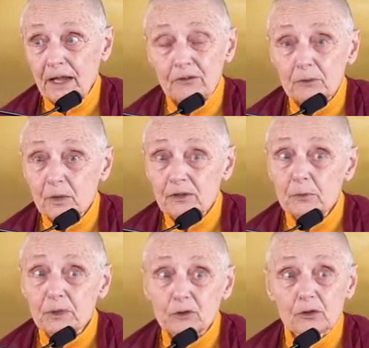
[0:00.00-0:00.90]

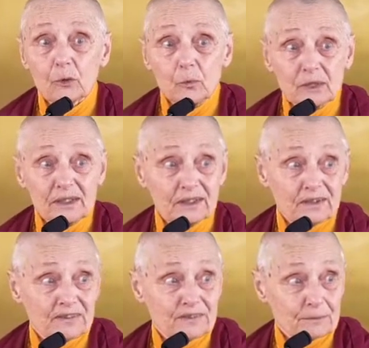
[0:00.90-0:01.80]
Otherwise, we could not
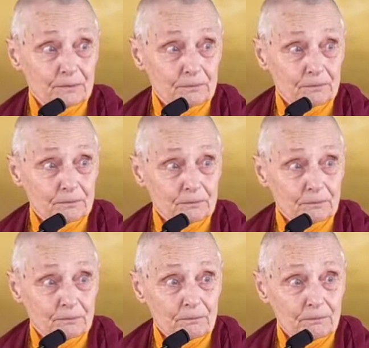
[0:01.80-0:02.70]
witness.
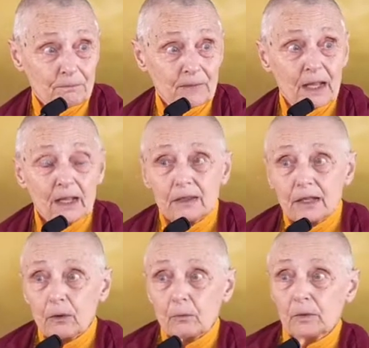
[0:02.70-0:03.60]

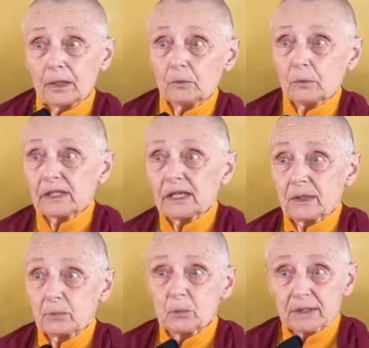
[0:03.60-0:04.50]
Now, when we
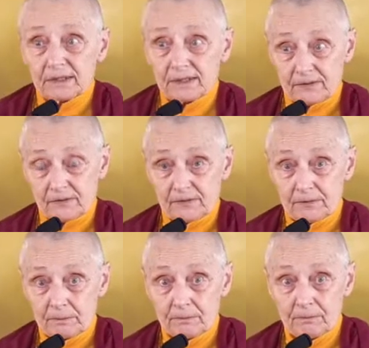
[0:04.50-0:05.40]
can
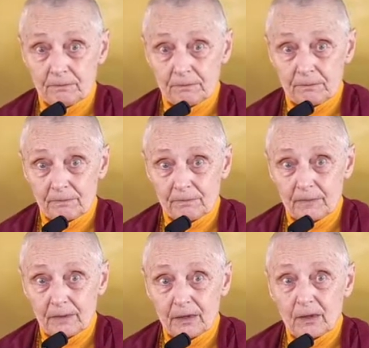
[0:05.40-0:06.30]
witness,
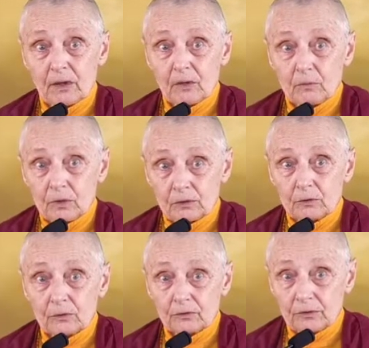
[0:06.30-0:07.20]

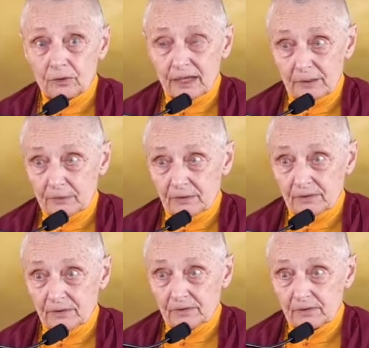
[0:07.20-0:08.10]
what also
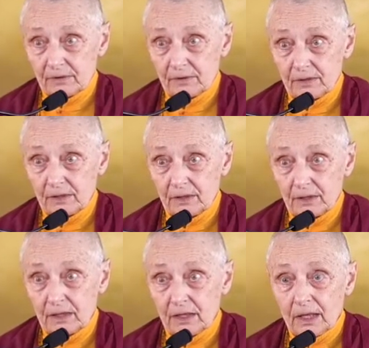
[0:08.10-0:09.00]
happens
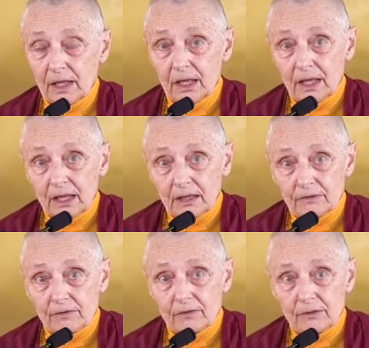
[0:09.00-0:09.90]

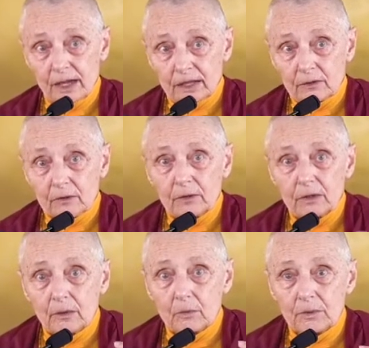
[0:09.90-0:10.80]
is
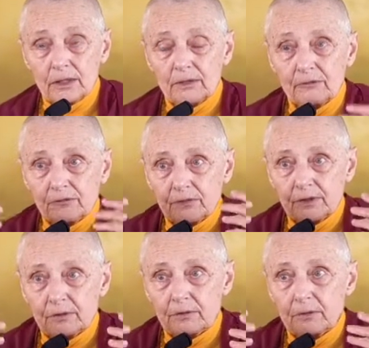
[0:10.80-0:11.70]
that we
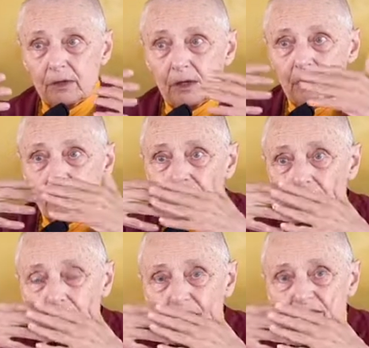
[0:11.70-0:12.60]
feel
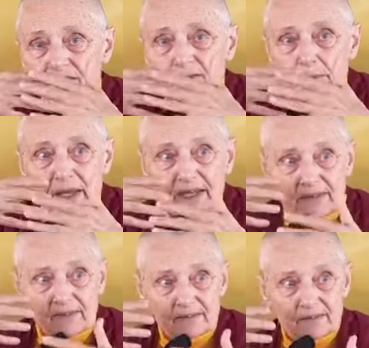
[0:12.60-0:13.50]
a
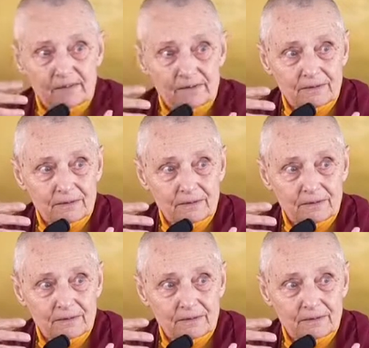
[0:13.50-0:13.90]
space